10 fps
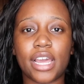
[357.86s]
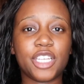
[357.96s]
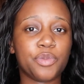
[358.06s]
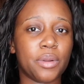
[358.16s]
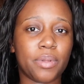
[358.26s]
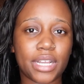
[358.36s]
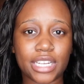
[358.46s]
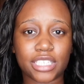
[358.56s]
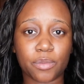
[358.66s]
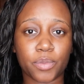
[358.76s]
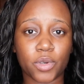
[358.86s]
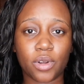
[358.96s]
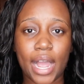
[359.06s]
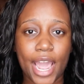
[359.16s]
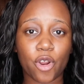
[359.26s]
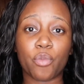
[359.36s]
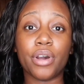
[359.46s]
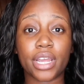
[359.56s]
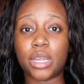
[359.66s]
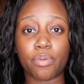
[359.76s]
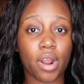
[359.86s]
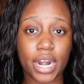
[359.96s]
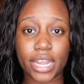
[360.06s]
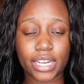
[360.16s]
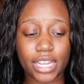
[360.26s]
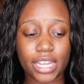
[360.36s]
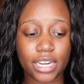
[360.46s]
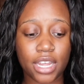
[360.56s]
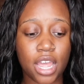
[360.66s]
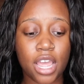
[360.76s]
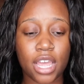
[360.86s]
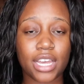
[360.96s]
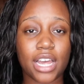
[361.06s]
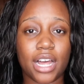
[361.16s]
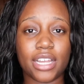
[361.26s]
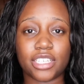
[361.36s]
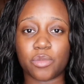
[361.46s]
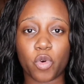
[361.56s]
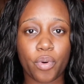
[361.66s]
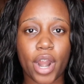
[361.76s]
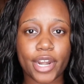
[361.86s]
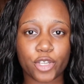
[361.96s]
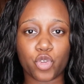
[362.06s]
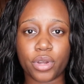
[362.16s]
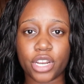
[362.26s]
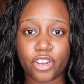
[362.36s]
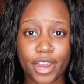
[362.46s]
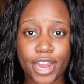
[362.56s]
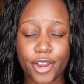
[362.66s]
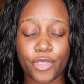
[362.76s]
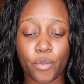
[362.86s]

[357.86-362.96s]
It's pretty plain and simple. I don't put any product in because the more product you put in your hair,